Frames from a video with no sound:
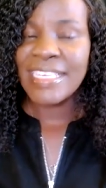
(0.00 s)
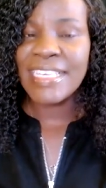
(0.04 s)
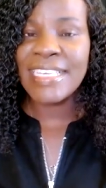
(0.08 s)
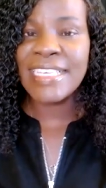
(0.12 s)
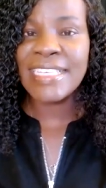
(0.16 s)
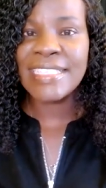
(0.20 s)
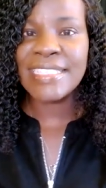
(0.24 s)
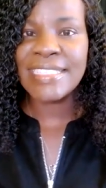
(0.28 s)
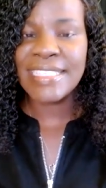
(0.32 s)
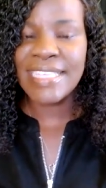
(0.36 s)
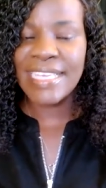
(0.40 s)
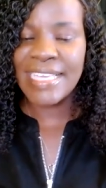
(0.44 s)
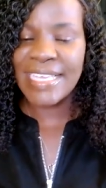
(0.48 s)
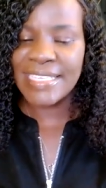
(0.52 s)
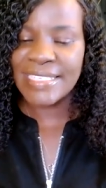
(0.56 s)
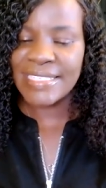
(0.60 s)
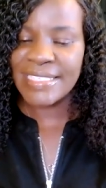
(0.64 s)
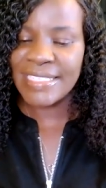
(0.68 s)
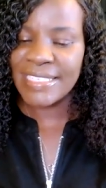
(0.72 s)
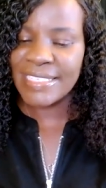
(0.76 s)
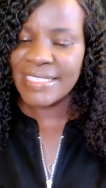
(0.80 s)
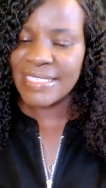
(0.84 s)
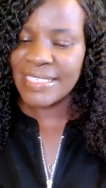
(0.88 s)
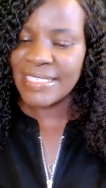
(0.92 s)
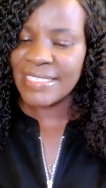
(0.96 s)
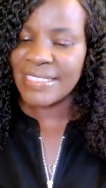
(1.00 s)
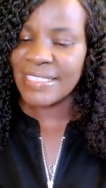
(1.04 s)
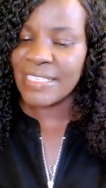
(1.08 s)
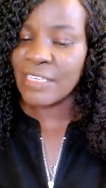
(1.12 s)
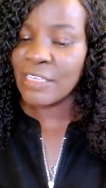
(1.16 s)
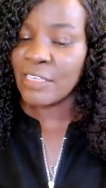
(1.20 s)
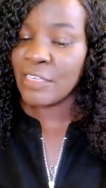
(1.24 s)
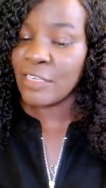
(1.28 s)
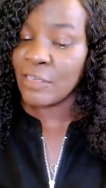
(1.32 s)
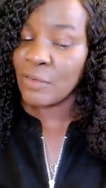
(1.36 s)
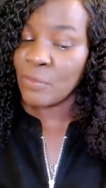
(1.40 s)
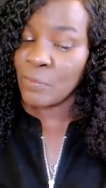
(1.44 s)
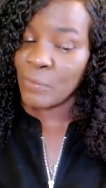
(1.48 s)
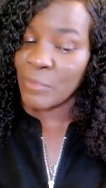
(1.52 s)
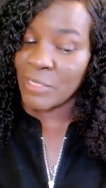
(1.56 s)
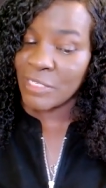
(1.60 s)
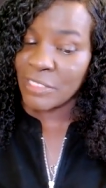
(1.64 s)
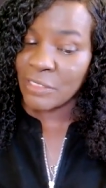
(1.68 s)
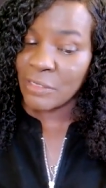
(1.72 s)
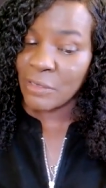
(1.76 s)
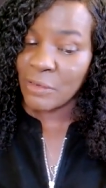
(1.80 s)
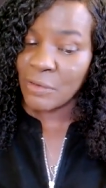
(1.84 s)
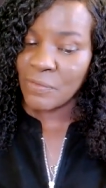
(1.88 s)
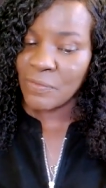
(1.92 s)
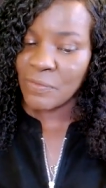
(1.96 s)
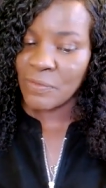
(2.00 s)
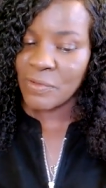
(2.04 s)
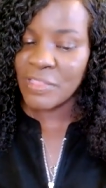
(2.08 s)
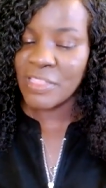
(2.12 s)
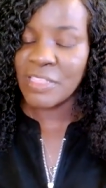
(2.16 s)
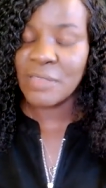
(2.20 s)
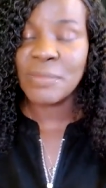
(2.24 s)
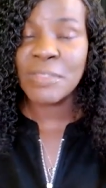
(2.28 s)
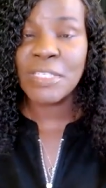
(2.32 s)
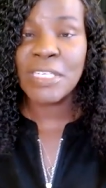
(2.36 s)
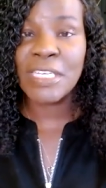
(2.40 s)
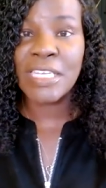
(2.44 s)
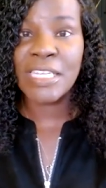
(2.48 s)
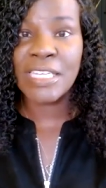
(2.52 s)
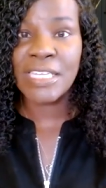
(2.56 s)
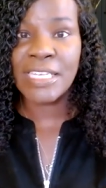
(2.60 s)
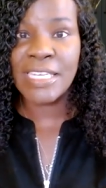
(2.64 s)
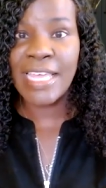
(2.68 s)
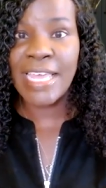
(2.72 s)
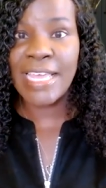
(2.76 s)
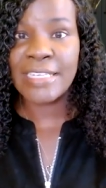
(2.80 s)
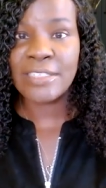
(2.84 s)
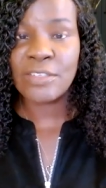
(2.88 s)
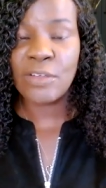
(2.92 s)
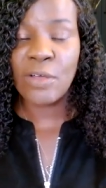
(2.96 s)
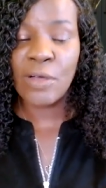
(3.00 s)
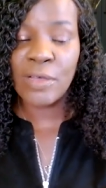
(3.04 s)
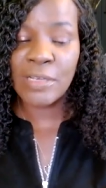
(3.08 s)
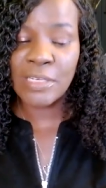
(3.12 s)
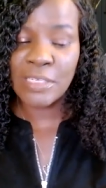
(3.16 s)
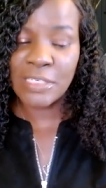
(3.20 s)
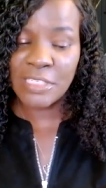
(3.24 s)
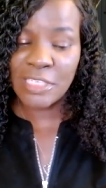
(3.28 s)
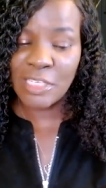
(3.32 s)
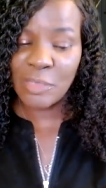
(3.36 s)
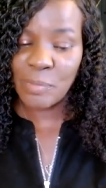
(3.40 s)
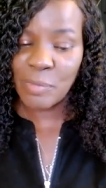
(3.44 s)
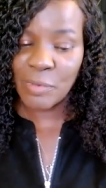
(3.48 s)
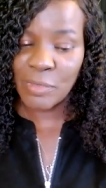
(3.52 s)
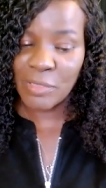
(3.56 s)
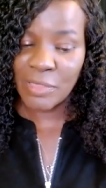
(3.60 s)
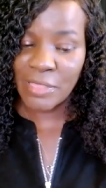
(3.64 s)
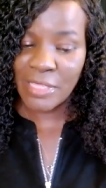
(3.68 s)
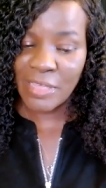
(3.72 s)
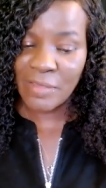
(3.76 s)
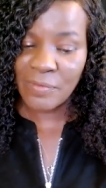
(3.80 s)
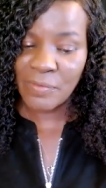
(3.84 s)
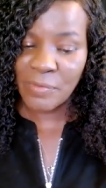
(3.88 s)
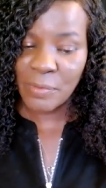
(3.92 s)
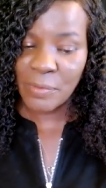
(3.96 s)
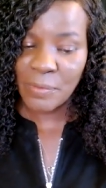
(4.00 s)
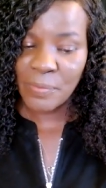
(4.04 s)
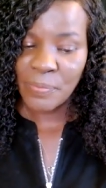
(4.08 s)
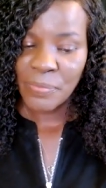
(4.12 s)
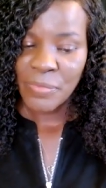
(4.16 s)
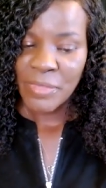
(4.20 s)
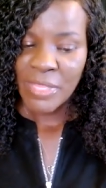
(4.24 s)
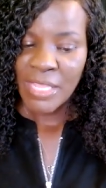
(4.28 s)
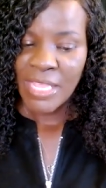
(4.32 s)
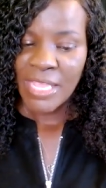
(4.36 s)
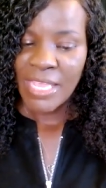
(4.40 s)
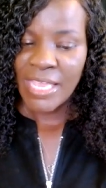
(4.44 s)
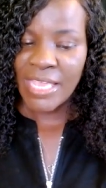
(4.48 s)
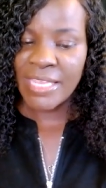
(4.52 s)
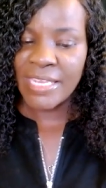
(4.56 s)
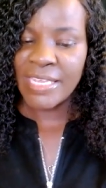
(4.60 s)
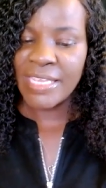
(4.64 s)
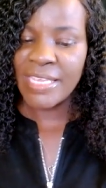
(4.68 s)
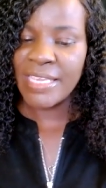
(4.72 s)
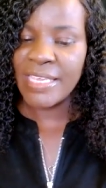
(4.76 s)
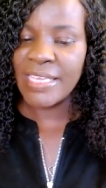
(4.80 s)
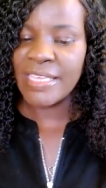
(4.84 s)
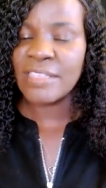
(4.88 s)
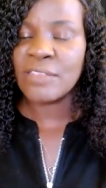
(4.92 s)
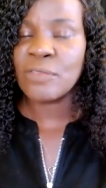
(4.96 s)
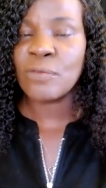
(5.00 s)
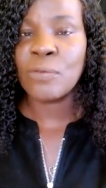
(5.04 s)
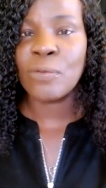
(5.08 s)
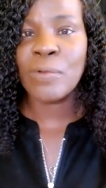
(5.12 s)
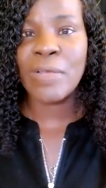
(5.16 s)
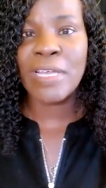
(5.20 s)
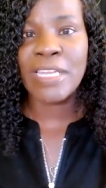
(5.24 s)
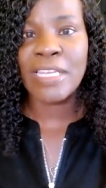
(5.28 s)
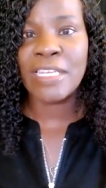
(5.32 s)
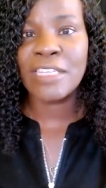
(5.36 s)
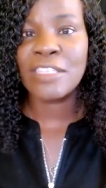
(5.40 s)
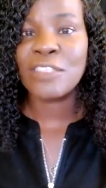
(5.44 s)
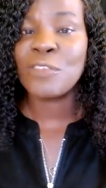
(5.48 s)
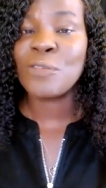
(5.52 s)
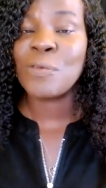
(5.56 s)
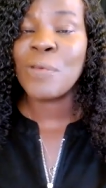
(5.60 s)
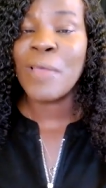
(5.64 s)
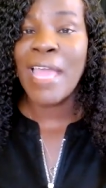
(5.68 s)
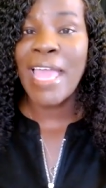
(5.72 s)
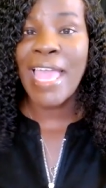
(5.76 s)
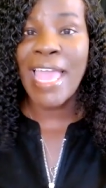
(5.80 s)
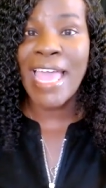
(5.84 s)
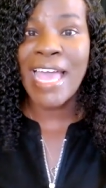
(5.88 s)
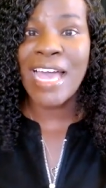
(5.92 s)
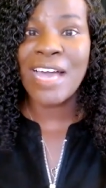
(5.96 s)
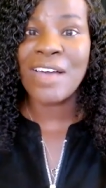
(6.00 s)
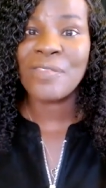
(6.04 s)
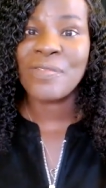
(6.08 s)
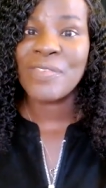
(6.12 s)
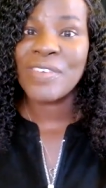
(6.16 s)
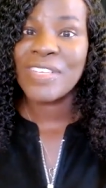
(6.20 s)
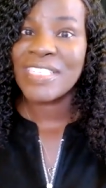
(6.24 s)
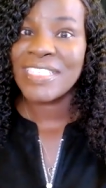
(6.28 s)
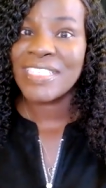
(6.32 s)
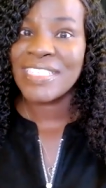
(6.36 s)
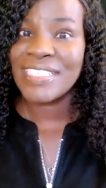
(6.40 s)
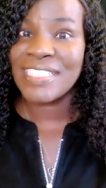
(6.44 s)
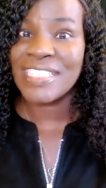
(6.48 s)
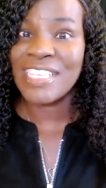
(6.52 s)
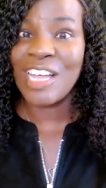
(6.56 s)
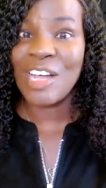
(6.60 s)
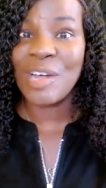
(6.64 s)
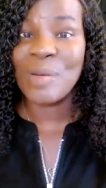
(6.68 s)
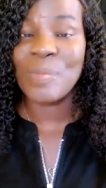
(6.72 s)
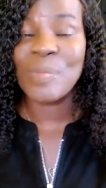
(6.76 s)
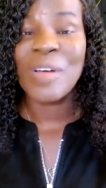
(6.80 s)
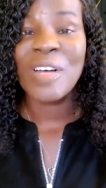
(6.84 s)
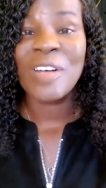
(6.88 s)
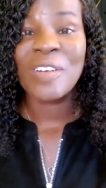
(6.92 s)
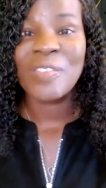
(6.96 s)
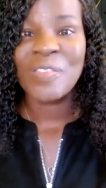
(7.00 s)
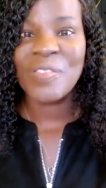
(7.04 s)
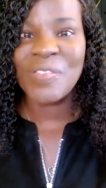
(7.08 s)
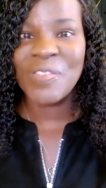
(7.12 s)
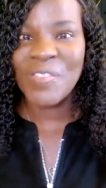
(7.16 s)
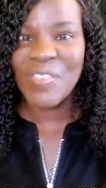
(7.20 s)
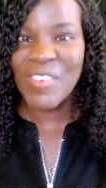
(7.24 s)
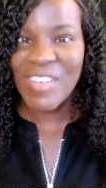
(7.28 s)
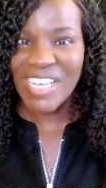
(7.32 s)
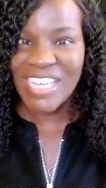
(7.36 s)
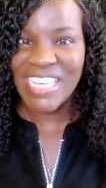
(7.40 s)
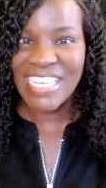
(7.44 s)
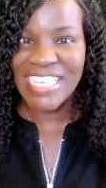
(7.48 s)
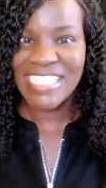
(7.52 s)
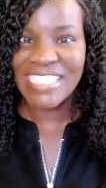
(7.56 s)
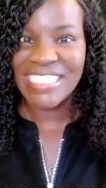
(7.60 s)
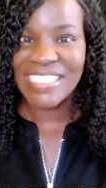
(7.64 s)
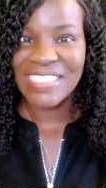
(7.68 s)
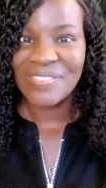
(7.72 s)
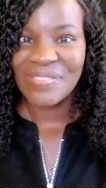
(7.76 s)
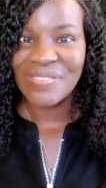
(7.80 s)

He says this is a good window for them to connect on a deeper level, and he is ready to have some fun.